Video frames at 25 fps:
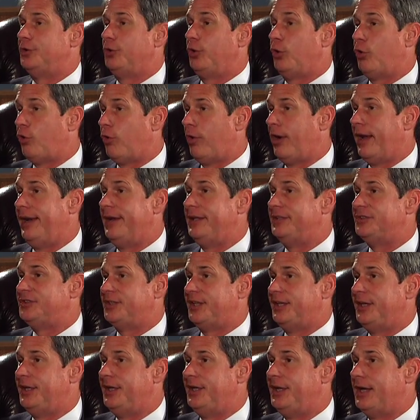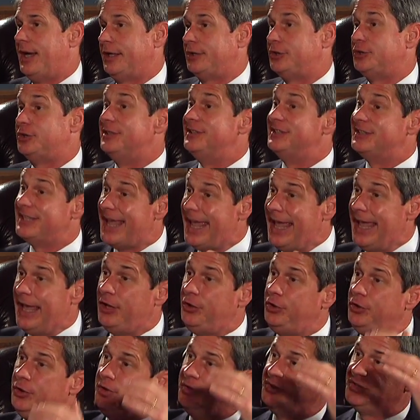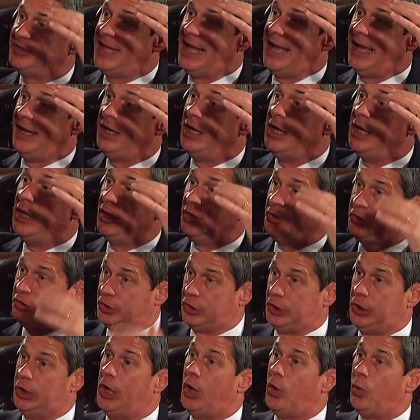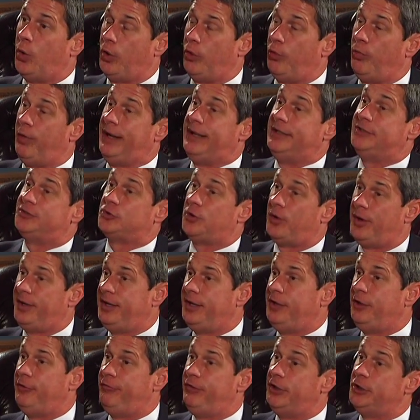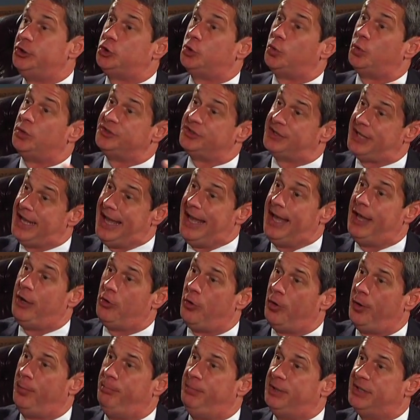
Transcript: and credits and deductions, and use that to lower rates on individuals and on